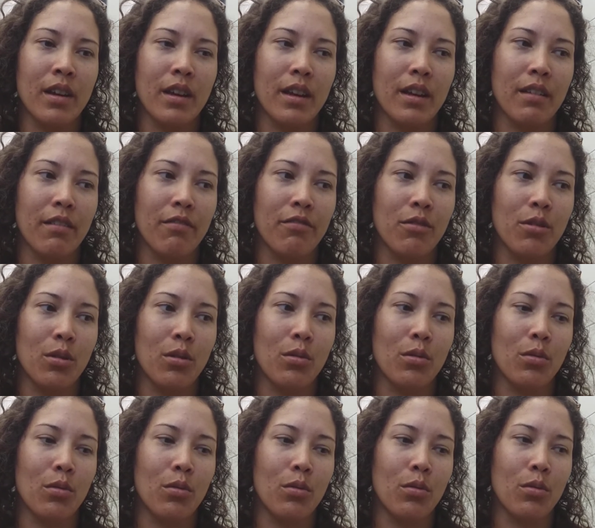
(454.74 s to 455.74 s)
if
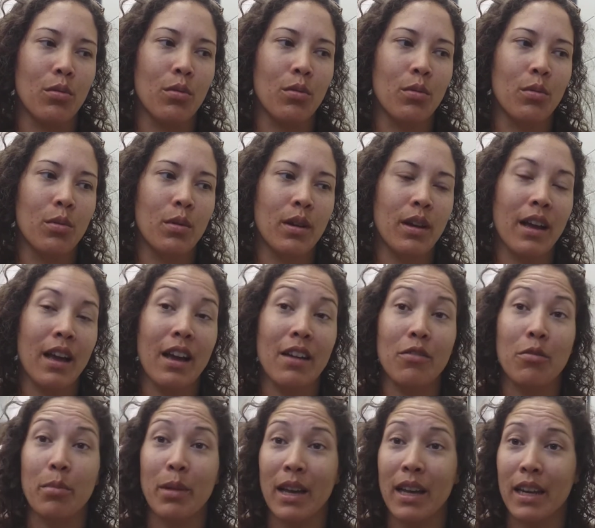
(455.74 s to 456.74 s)
you have
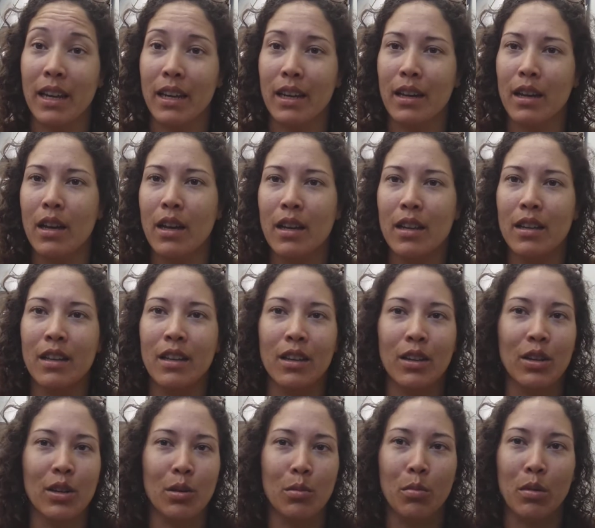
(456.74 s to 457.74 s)
a panic,
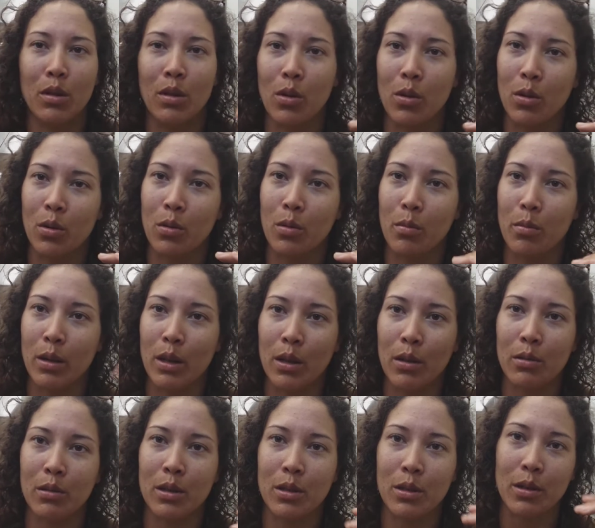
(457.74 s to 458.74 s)
you know,
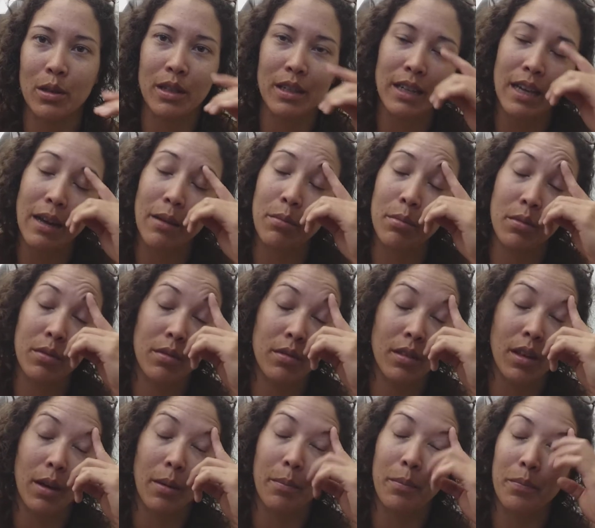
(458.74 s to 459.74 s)
below a certain depth,
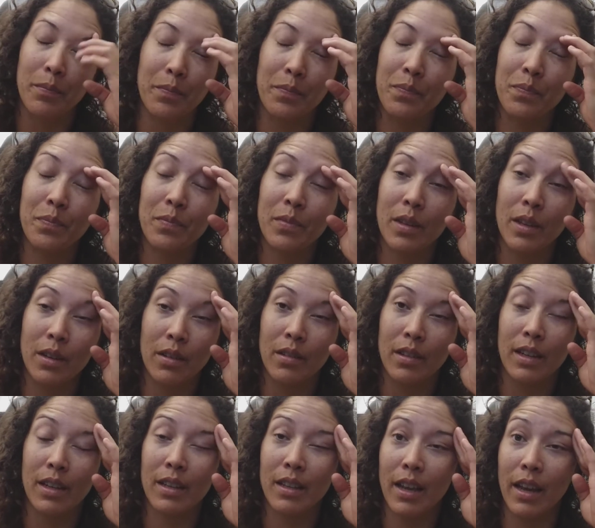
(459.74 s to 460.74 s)
you know,
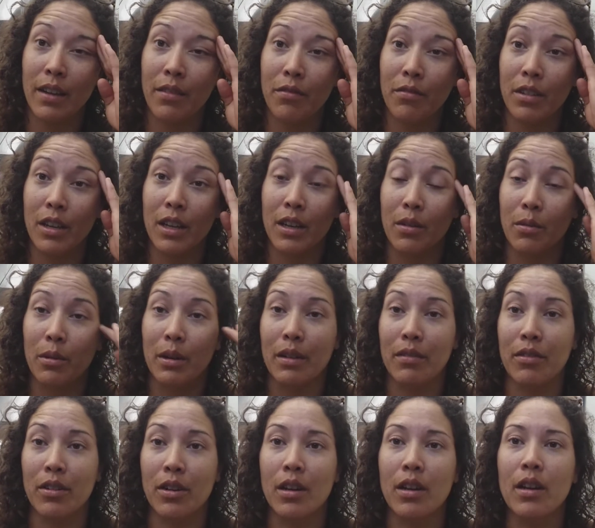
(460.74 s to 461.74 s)
like 10 feet or
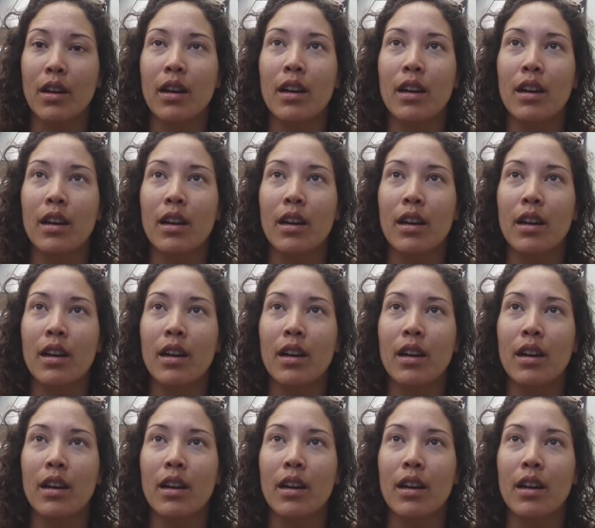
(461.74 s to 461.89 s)
whatever,